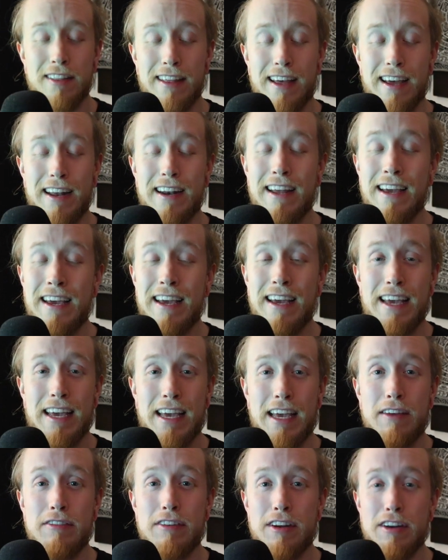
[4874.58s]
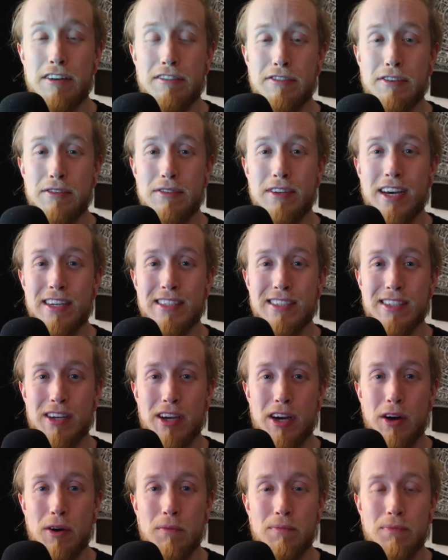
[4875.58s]
than even a few days
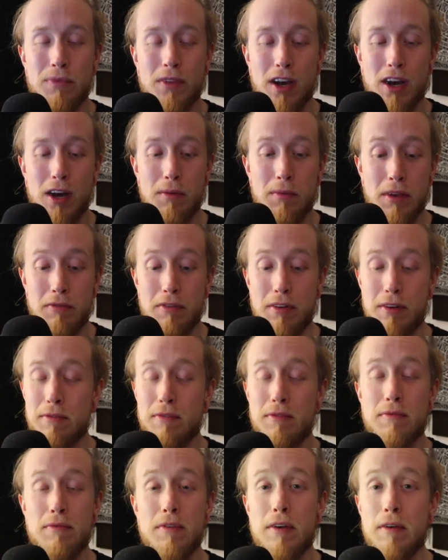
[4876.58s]
ago, um, even